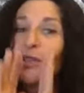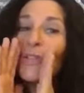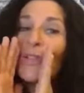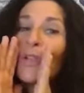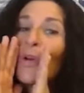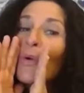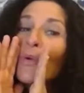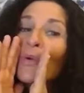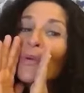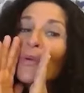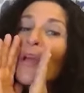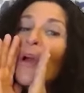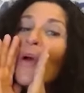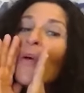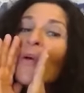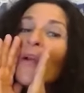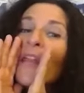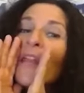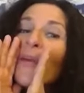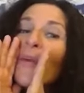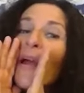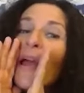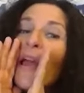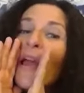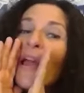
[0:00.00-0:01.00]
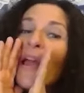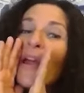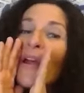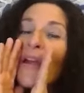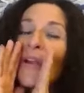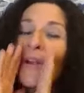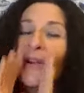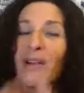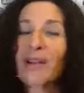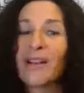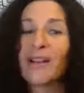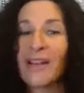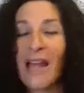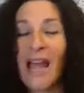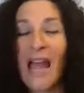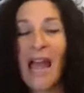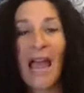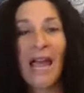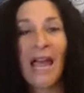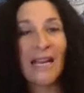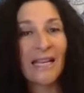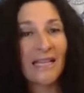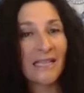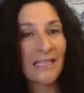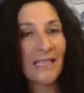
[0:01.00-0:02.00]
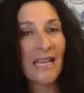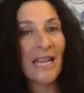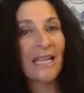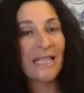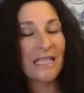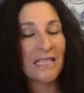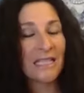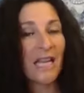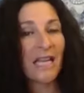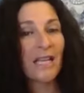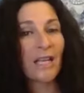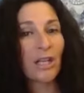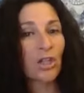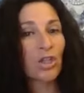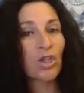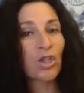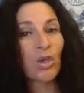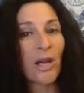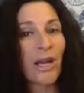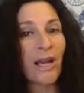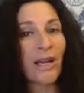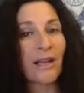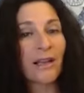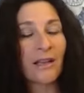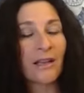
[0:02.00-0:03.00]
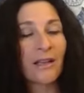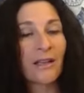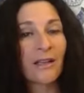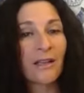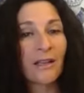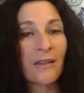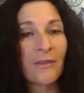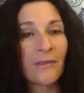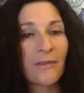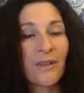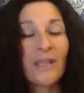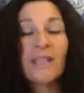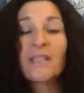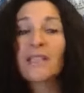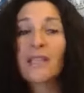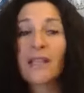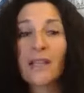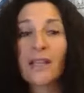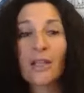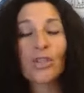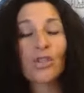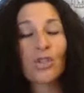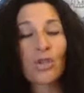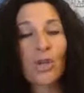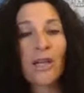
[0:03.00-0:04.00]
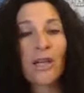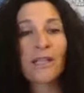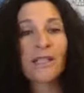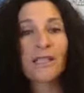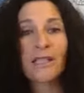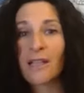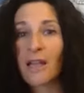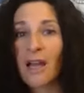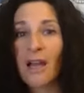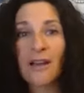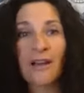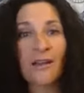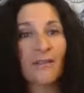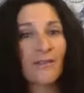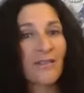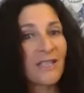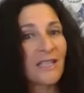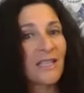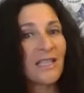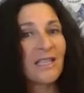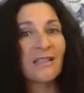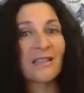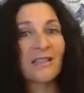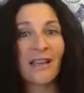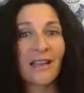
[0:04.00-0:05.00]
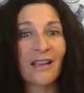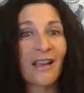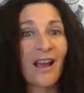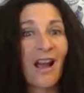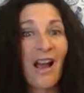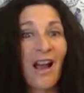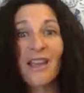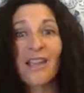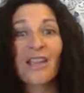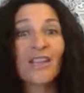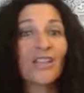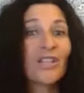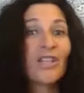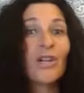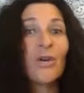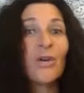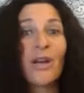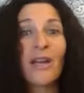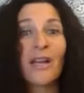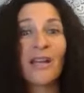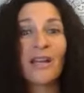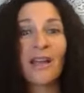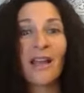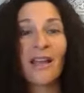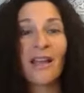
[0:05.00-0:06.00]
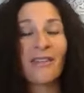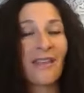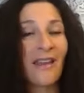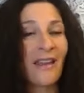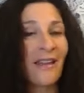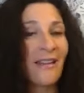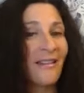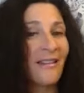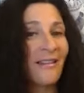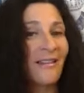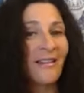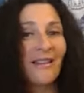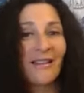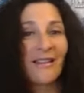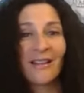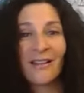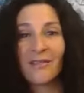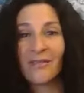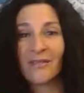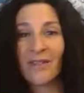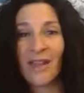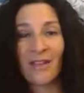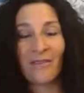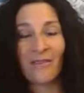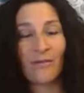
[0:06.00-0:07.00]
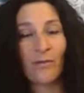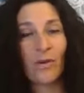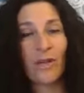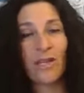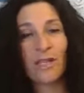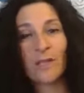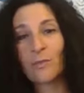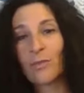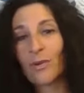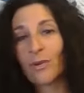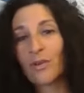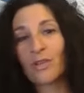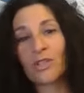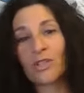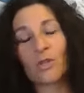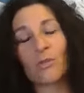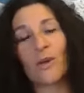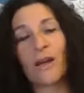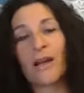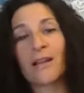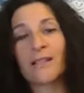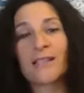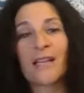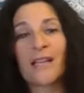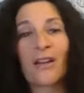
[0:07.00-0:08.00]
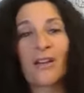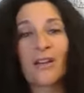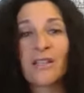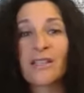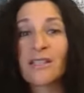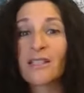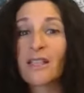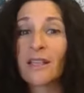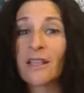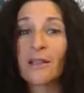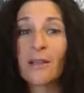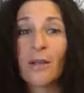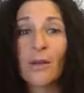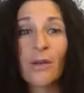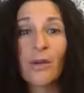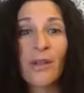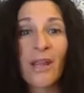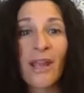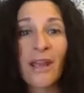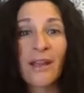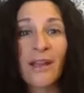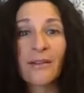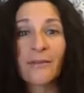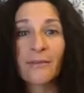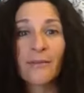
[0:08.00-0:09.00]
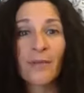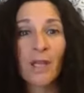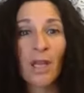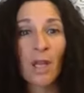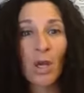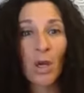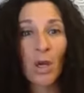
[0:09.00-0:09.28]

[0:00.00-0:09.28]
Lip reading: don't go anywhere. And it's like a trick. It's like a trick to kind of see like, I can do it. And then that voice pulls you back down. It's like, no, you can't.